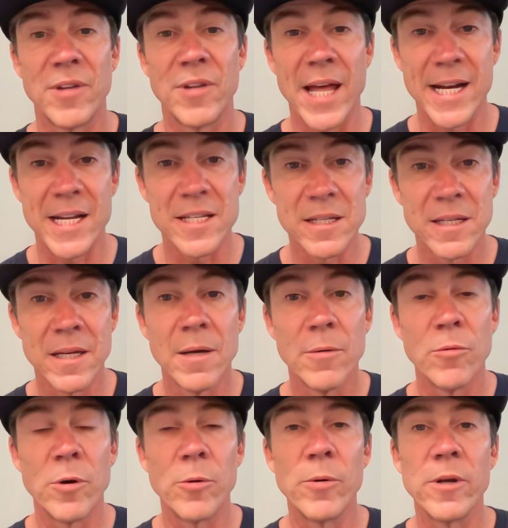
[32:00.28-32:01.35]
lettuce.
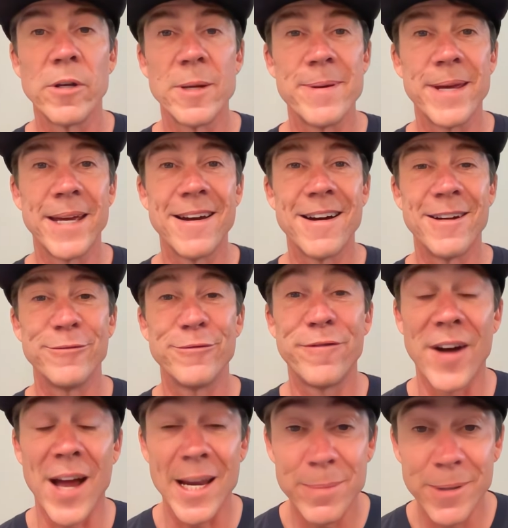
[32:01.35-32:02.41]
We're really big on
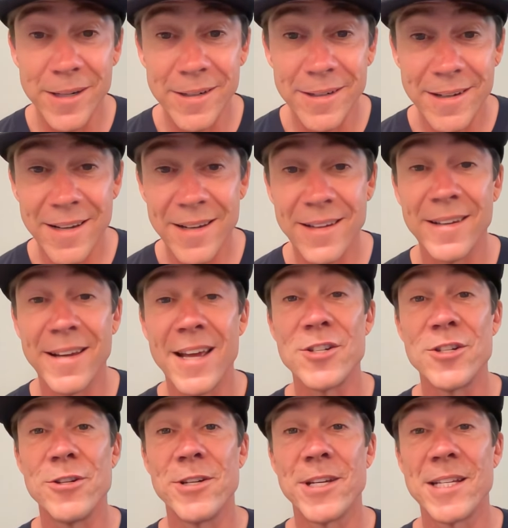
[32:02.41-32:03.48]
fiber,
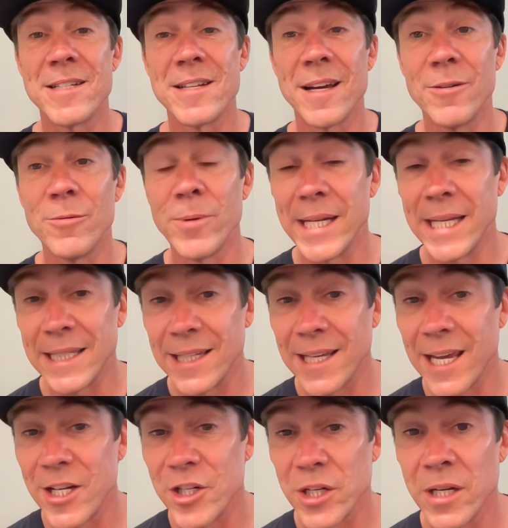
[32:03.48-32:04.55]
as you can tell, winning in the
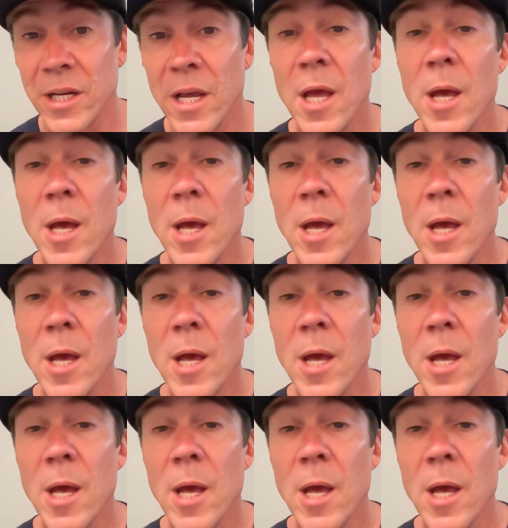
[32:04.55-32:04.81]
kitchen.